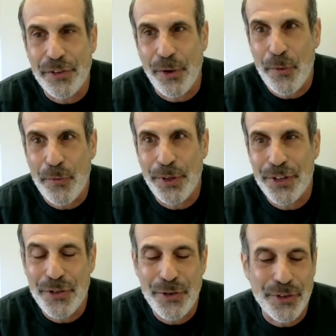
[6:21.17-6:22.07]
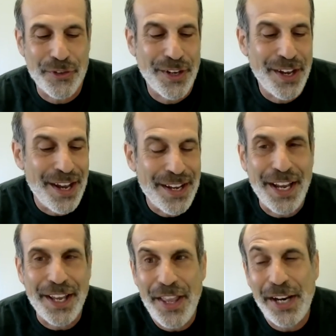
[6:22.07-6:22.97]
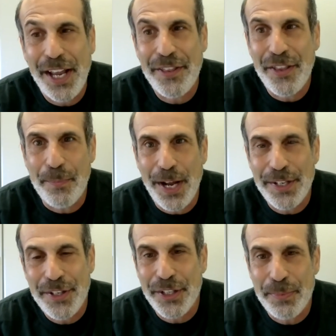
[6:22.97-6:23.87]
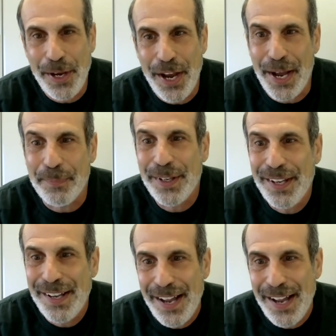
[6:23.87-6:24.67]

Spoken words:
So hopefully the students can get there by 6 p.m.